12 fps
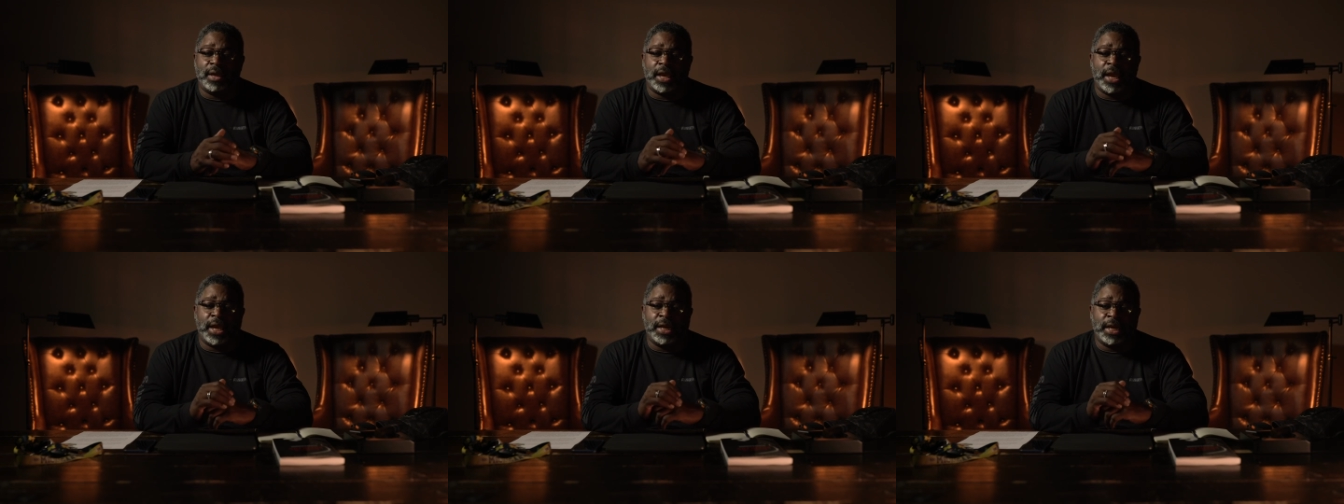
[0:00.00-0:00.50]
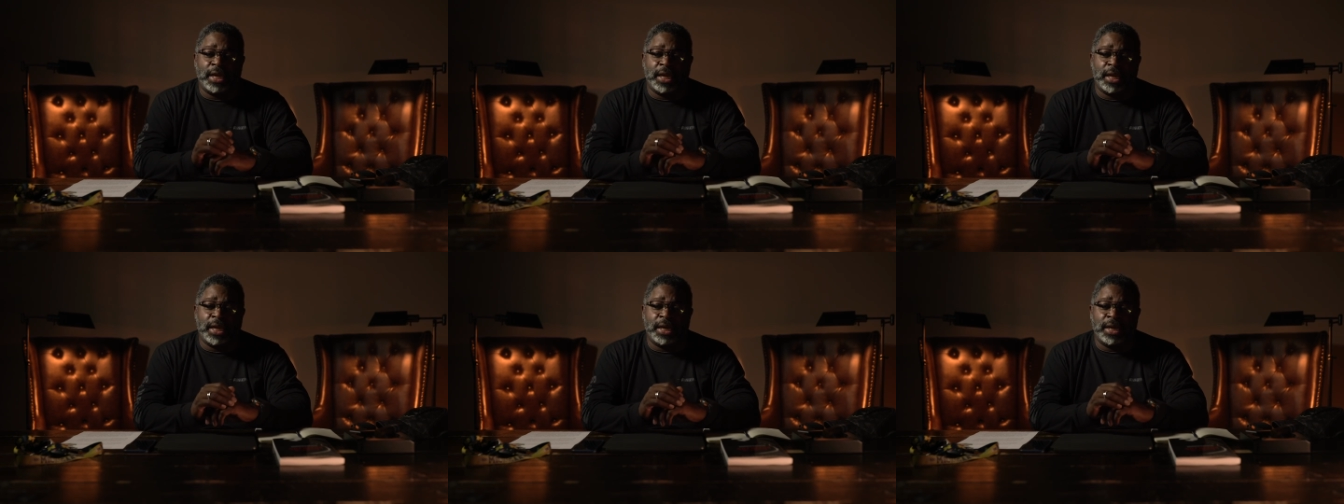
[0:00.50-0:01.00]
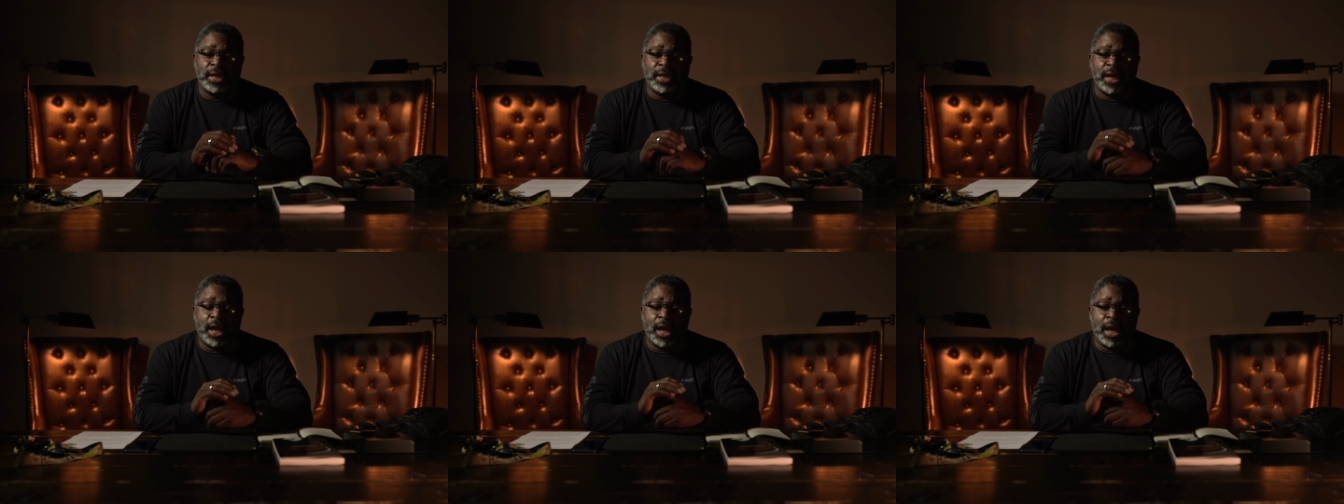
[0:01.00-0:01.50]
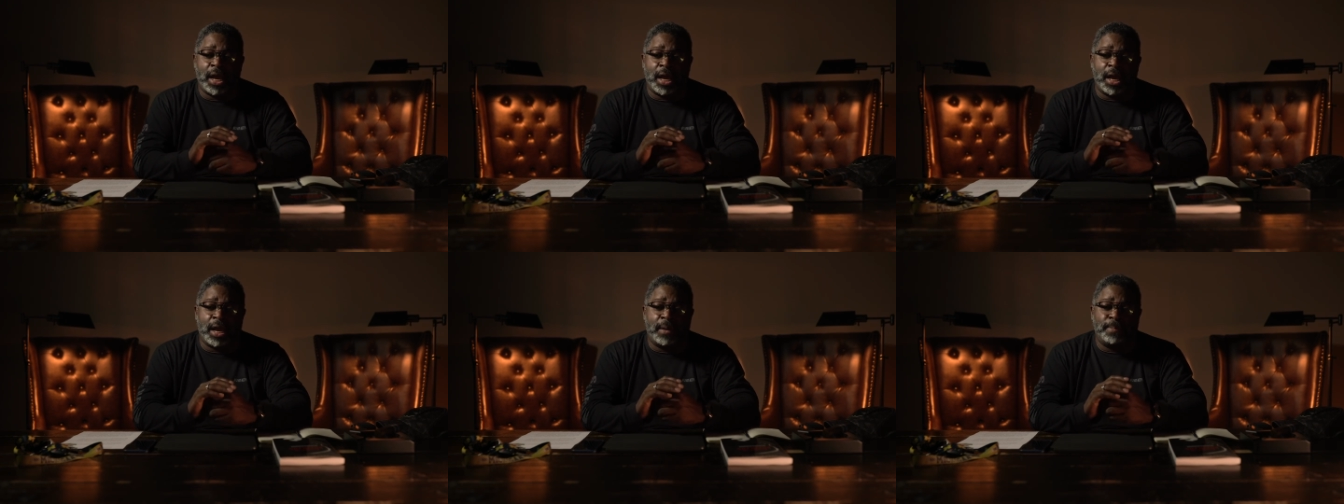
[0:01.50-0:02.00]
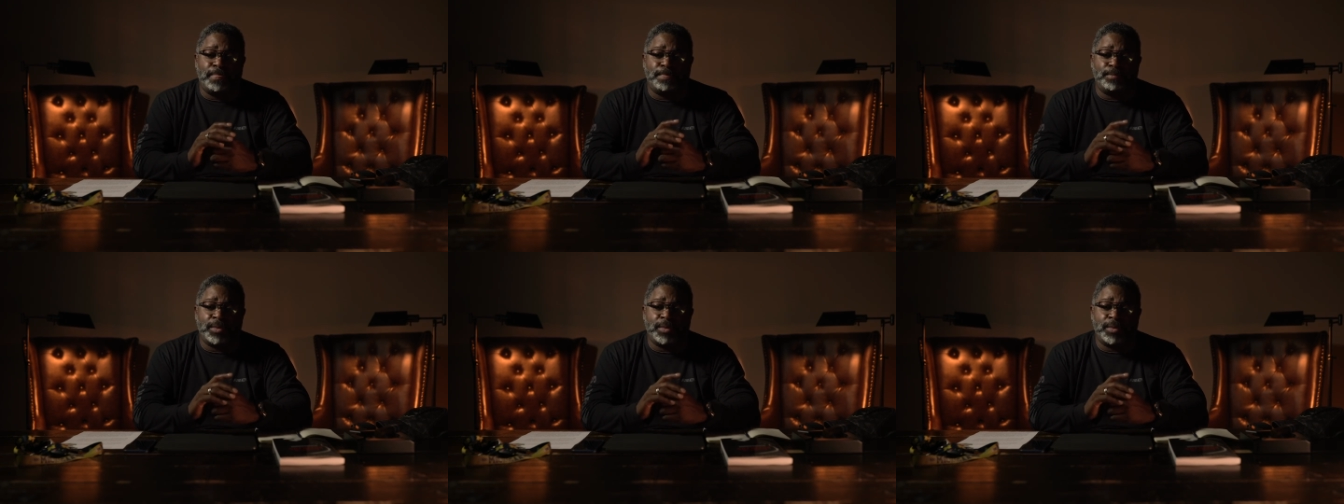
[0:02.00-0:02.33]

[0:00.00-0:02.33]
and then um,